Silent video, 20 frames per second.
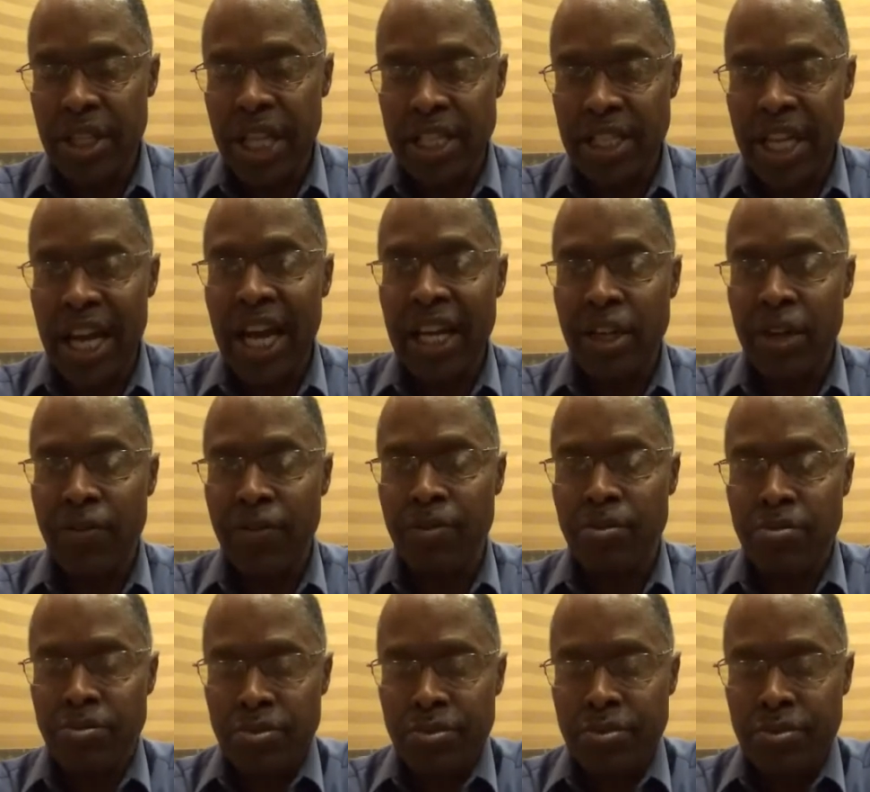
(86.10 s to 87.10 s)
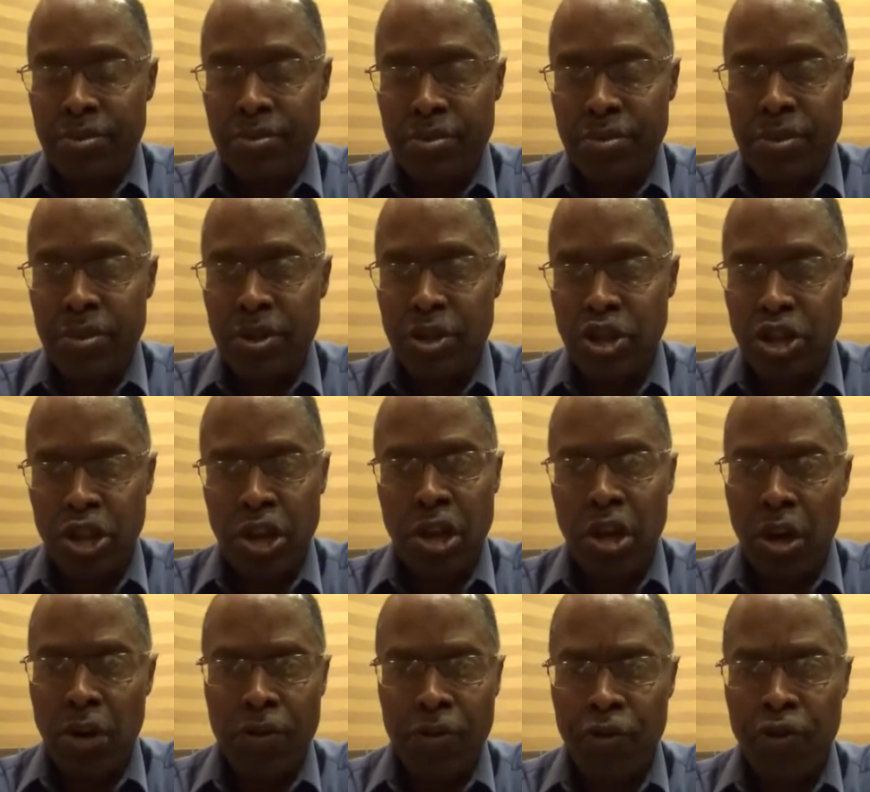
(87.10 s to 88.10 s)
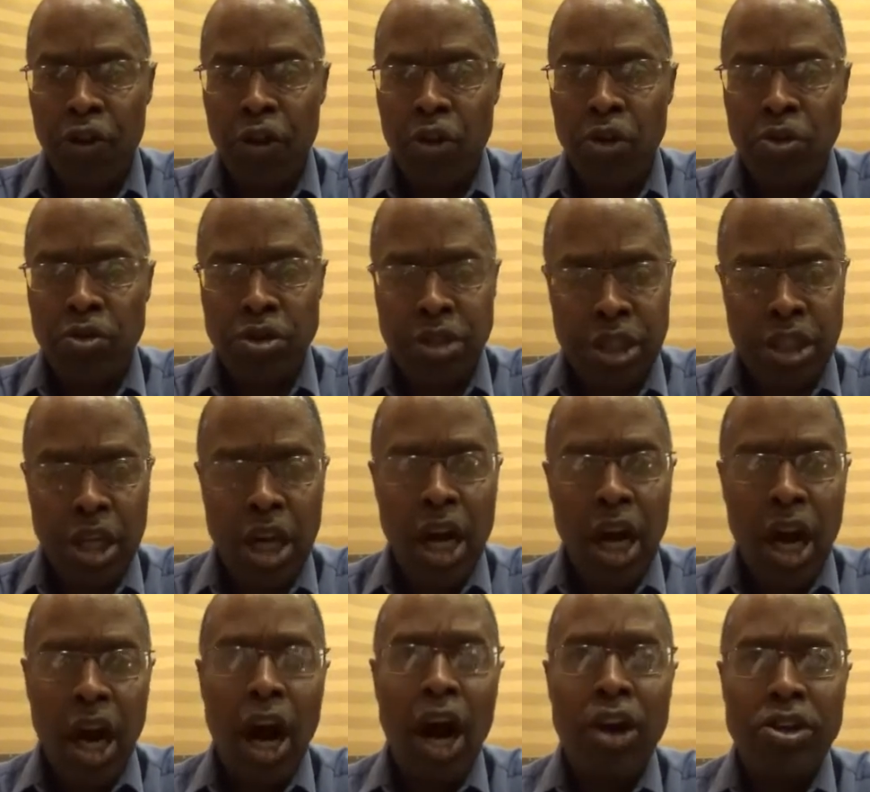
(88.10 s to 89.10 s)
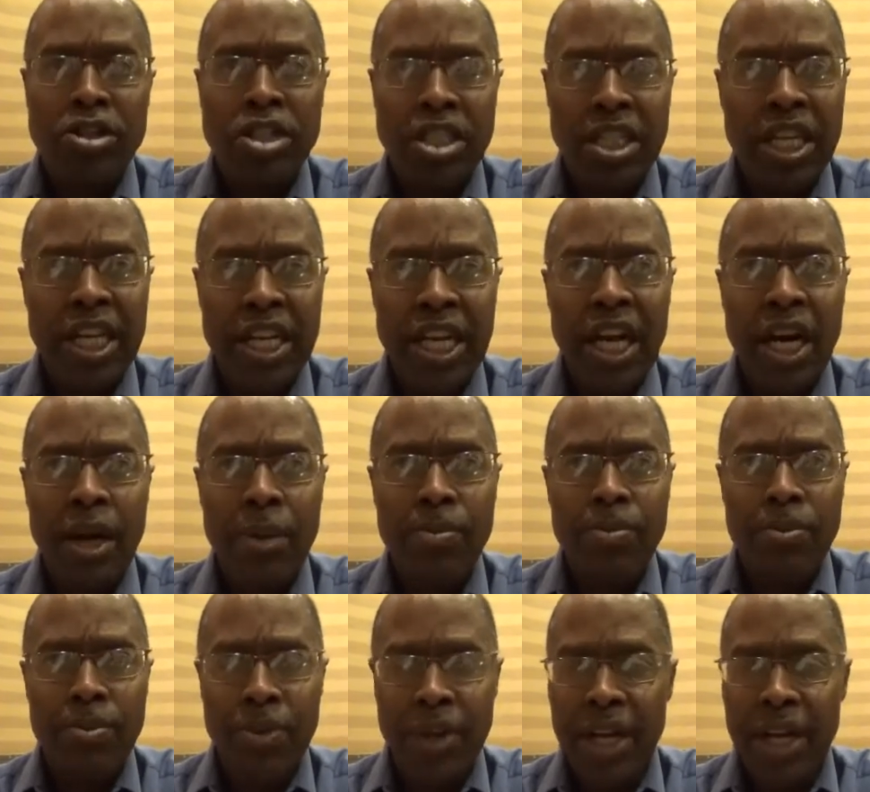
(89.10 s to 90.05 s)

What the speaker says: that kind of shook or froze Arce up,